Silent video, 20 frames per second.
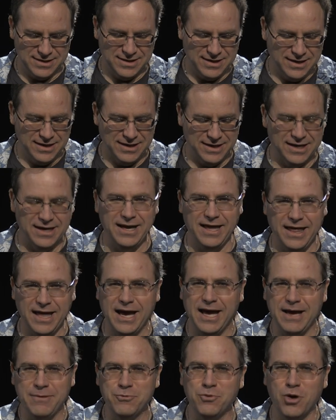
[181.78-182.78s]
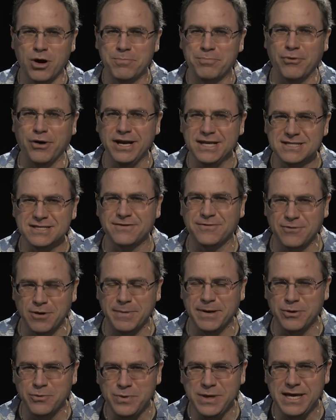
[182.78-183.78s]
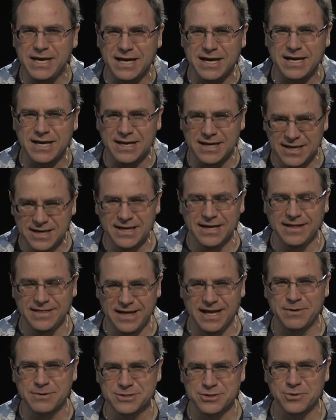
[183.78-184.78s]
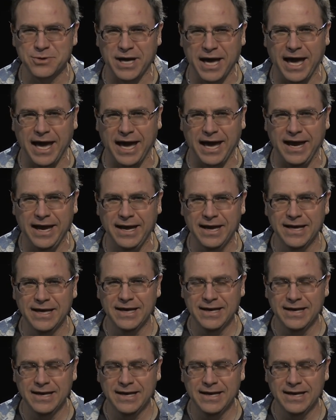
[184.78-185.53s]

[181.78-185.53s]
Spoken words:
I wore a brace for about a week, and then I was okay.